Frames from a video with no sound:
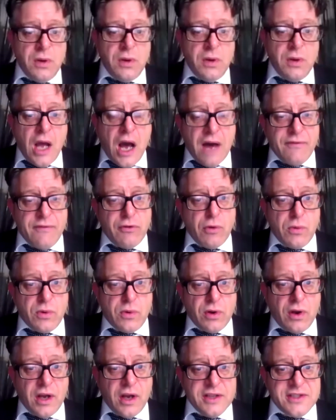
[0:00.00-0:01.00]
other
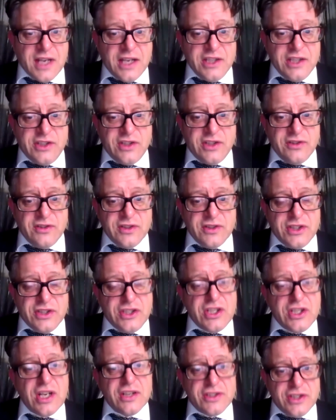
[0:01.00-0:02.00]
organisations
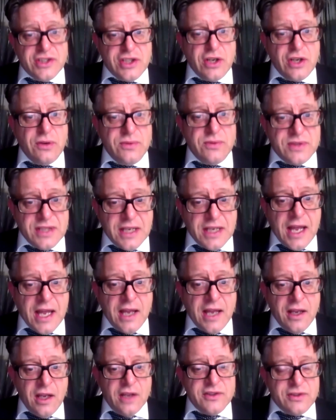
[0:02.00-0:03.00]
just using it
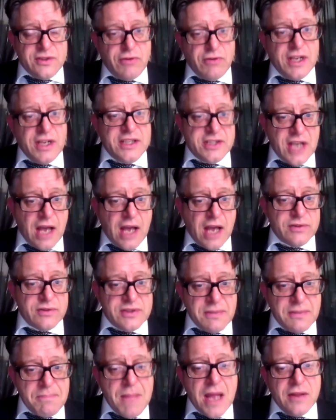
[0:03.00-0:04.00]
to reach out
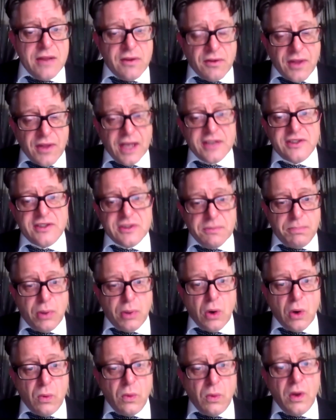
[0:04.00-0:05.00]
to men that they
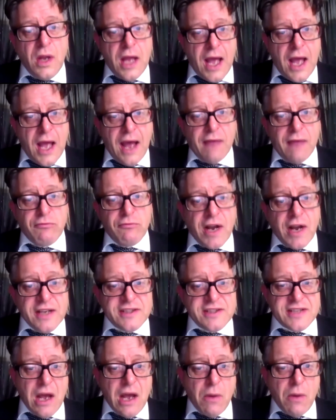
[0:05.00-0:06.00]
support and
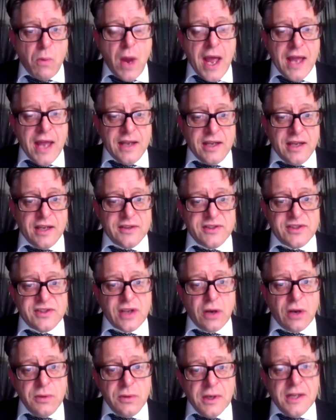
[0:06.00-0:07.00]
raise that awareness.
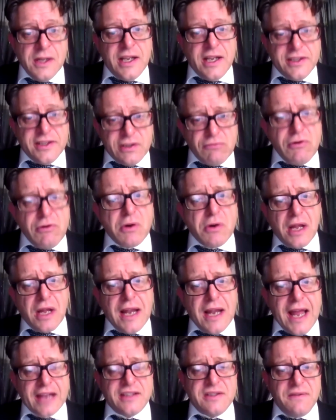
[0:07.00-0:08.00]
So it's a real
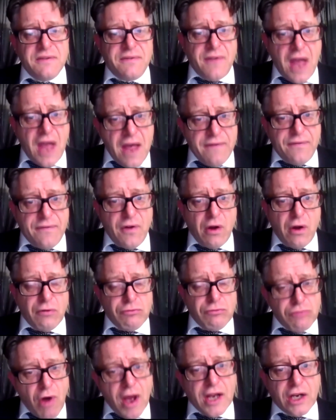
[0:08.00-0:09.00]
collective effort
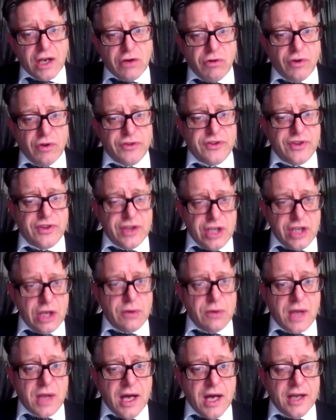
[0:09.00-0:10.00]
right across
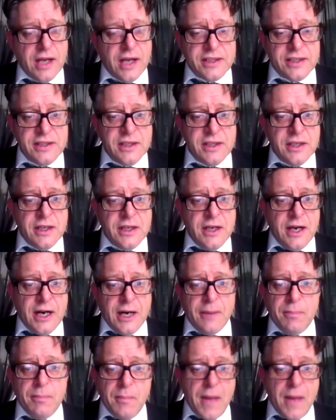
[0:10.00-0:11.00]
the UK.
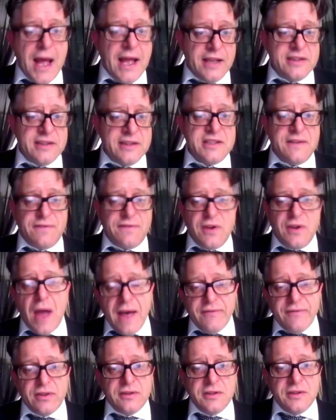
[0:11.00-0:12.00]
And if you
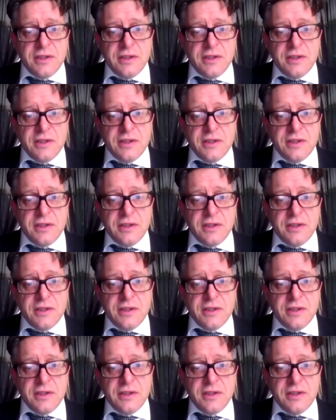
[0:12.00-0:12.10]
haven't